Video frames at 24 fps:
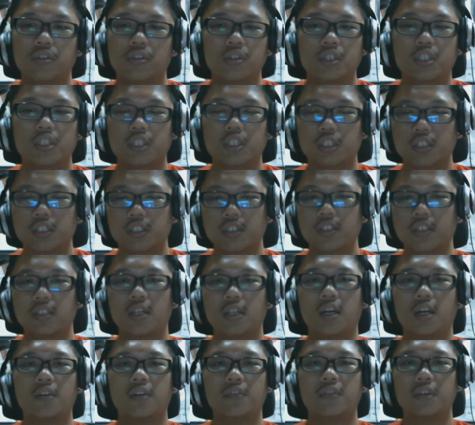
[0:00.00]
original
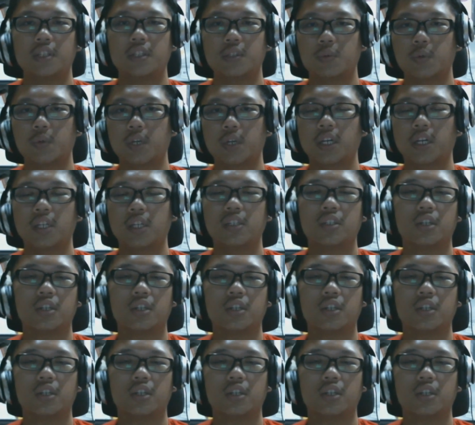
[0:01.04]
stuff anyway.